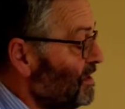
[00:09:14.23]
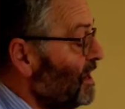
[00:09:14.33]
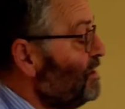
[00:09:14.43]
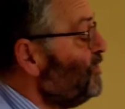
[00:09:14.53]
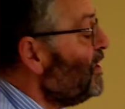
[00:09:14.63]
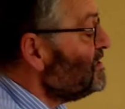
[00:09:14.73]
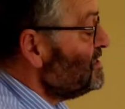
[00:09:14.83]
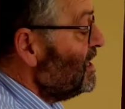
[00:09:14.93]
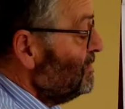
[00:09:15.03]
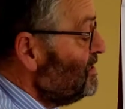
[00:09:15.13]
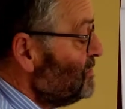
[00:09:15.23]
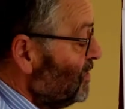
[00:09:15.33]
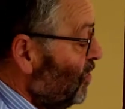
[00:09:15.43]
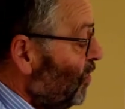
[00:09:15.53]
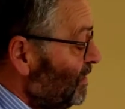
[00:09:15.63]
Okay, in the first segment,
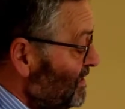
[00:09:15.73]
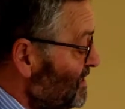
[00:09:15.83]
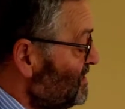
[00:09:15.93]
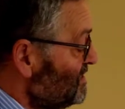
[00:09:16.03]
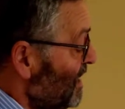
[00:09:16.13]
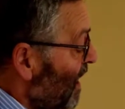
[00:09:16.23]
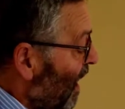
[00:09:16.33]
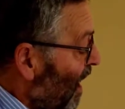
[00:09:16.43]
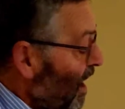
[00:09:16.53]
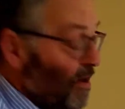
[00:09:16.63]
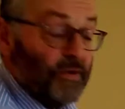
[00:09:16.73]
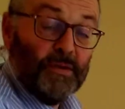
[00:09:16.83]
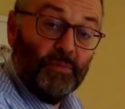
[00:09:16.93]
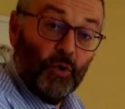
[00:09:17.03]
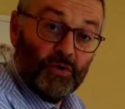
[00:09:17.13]
we'll call it, this is high on
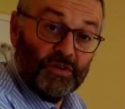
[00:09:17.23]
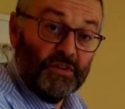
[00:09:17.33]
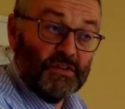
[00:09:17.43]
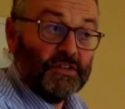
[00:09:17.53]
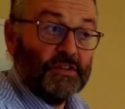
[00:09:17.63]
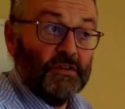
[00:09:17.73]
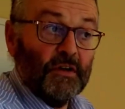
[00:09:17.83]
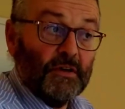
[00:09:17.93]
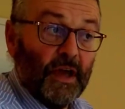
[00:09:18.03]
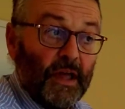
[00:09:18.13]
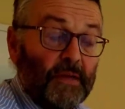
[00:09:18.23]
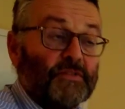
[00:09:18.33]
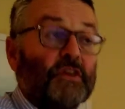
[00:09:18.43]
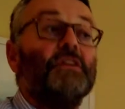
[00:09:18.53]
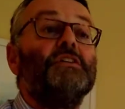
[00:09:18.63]
importance. Okay,
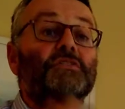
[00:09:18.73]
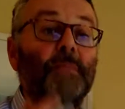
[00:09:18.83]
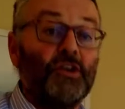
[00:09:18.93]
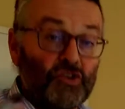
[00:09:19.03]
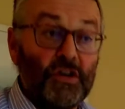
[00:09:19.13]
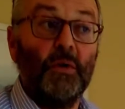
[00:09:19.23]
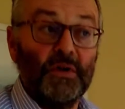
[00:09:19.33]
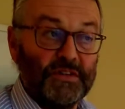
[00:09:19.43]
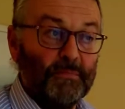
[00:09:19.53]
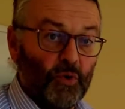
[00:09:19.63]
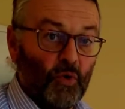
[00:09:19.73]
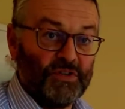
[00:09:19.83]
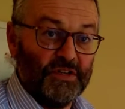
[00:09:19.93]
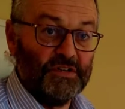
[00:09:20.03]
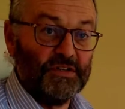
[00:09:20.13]
so you need to make sure you know what's
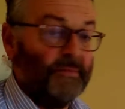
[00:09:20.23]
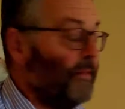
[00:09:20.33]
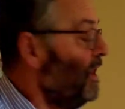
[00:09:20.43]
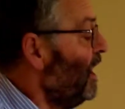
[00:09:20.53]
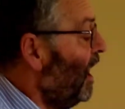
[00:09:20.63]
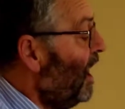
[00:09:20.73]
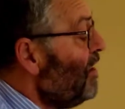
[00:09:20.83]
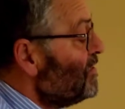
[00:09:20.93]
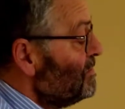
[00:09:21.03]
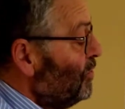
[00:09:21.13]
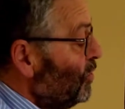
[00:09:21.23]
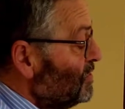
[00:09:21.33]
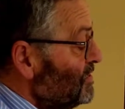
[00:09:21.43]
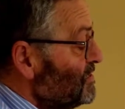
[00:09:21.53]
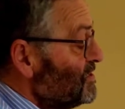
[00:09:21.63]
important. High on
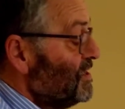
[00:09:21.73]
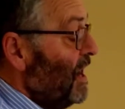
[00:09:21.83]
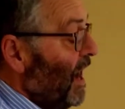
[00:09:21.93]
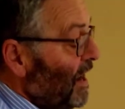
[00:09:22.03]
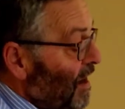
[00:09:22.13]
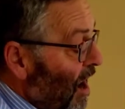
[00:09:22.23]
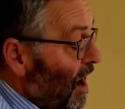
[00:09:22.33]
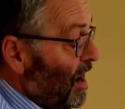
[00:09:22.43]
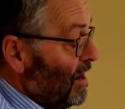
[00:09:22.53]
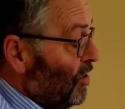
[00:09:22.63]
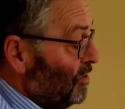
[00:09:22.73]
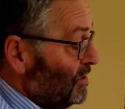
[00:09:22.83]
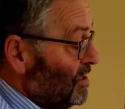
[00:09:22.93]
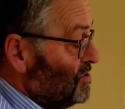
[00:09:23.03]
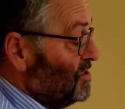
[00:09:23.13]
importance and high on
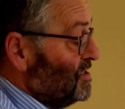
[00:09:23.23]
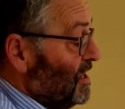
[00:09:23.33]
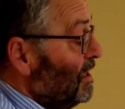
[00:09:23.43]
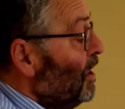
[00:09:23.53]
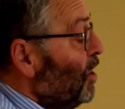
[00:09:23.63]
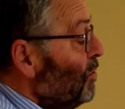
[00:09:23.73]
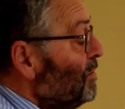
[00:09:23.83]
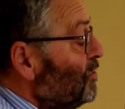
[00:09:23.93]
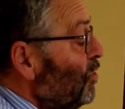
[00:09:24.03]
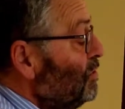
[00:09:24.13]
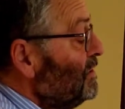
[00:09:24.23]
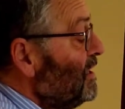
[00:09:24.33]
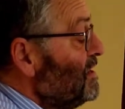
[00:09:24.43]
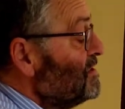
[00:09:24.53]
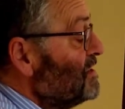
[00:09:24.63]
urgency. We will call
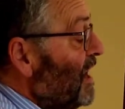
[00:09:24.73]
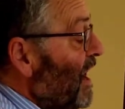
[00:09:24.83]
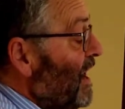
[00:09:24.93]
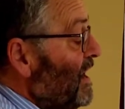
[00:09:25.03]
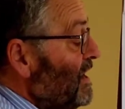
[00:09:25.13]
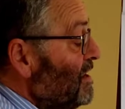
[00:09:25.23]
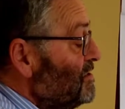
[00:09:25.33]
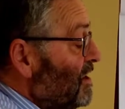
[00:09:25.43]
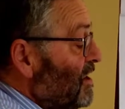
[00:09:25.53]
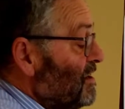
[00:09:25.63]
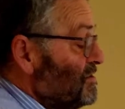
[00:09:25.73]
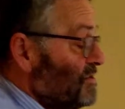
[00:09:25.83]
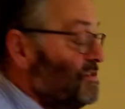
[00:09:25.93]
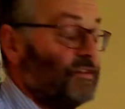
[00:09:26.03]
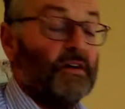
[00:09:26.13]
these A
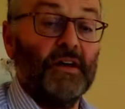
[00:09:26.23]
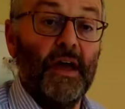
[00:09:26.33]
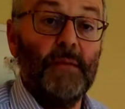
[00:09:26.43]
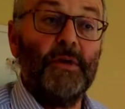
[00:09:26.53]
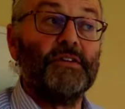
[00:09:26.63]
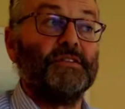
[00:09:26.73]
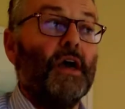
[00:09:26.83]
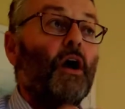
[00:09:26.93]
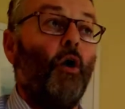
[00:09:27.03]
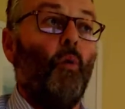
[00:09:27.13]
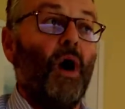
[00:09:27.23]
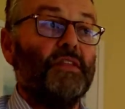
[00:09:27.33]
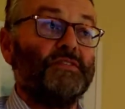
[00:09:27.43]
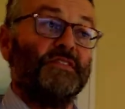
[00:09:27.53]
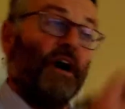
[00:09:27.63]
tasks, okay, because they are
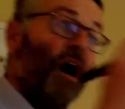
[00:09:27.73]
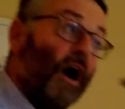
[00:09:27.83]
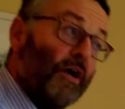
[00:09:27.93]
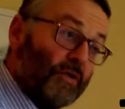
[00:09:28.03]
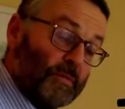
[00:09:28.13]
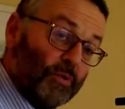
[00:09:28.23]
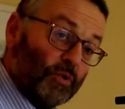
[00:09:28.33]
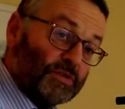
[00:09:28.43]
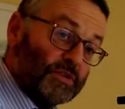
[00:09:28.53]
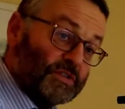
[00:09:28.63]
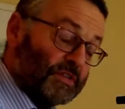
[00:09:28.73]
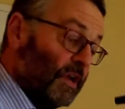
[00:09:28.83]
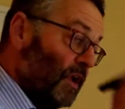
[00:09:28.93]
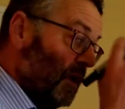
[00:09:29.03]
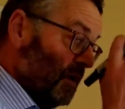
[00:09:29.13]
ones, it's high on importance,
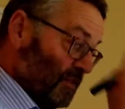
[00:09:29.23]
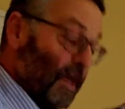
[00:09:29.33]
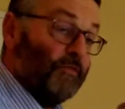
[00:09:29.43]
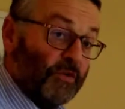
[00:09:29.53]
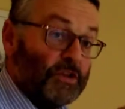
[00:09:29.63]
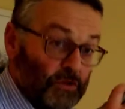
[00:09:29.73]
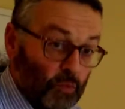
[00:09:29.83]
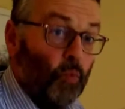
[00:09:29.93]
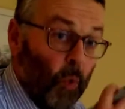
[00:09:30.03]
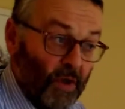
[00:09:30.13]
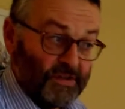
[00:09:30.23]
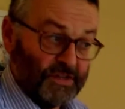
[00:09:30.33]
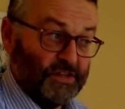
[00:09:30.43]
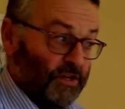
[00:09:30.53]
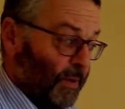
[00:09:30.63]
therefore you want
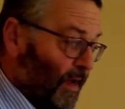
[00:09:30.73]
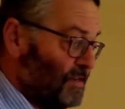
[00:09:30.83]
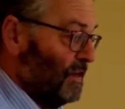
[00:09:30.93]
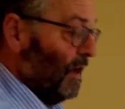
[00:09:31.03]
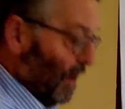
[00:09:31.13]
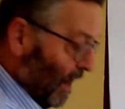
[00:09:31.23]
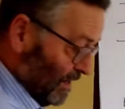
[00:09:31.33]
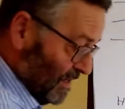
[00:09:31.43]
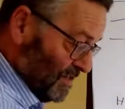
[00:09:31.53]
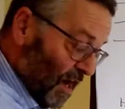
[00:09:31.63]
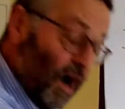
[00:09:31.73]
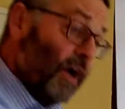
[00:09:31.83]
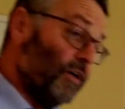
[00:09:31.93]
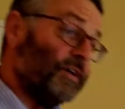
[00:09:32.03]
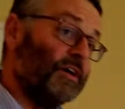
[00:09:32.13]
to do it, and it's
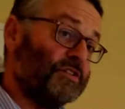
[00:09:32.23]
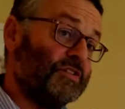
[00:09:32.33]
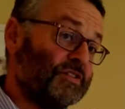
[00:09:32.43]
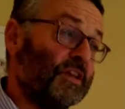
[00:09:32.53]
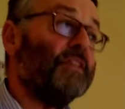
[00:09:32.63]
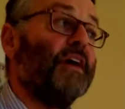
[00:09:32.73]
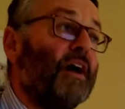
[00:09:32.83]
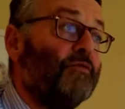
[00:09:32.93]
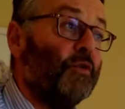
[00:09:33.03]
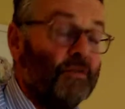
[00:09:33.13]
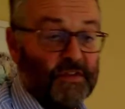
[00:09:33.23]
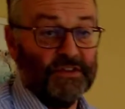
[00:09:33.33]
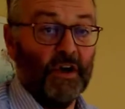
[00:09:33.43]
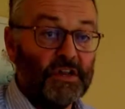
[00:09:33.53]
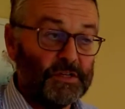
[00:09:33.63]
high on urgency, therefore if
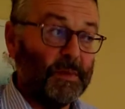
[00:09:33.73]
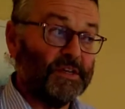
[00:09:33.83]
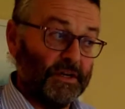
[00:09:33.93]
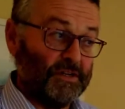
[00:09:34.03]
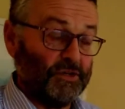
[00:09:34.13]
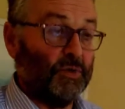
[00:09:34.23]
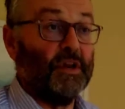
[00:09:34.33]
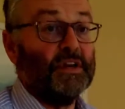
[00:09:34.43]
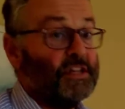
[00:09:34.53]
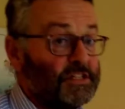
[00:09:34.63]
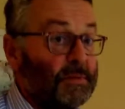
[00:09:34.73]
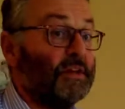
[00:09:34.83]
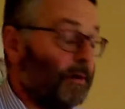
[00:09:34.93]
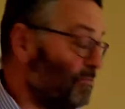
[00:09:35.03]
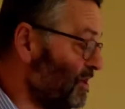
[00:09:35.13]
it's going to be done at all, it needs to be
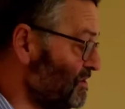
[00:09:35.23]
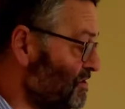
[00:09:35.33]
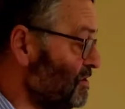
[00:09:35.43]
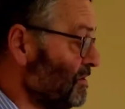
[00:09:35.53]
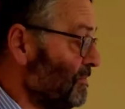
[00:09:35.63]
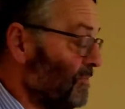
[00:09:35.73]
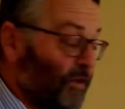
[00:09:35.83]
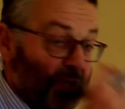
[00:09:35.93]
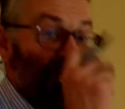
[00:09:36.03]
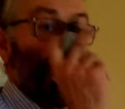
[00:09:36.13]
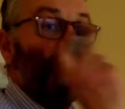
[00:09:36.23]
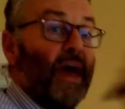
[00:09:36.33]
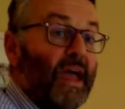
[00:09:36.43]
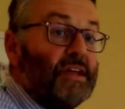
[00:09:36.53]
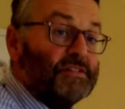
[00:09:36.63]
done pretty soon. Okay, so the
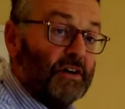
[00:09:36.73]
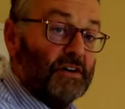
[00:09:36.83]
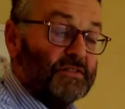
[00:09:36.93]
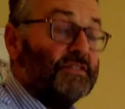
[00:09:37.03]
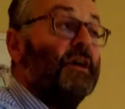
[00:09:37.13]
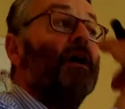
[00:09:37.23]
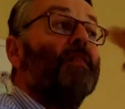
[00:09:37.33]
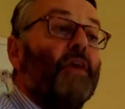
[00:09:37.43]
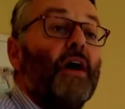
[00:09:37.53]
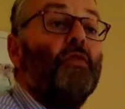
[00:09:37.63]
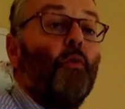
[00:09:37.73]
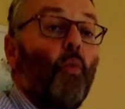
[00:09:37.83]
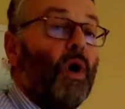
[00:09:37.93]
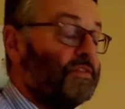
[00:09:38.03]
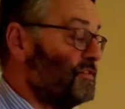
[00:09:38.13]
A tasks, they're the
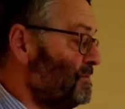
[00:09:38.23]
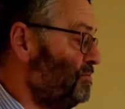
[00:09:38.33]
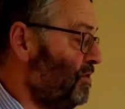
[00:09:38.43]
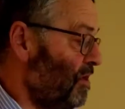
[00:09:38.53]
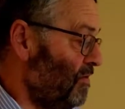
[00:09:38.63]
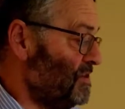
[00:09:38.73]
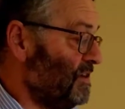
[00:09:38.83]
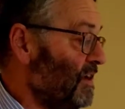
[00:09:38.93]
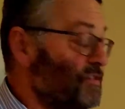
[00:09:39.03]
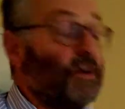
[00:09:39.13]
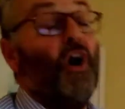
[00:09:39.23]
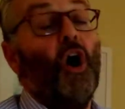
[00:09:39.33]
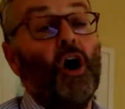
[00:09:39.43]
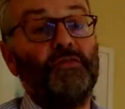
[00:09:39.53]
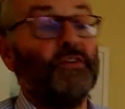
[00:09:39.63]
ones to prioritize,
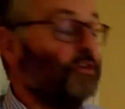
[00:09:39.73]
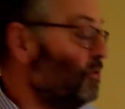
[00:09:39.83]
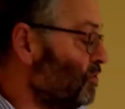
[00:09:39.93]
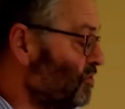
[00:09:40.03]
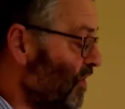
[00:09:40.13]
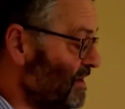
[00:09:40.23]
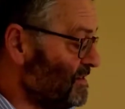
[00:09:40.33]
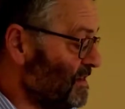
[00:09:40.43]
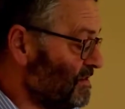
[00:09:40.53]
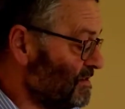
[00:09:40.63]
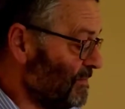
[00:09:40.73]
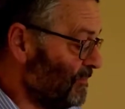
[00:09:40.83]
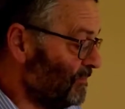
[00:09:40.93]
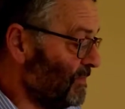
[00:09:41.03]
often called crises.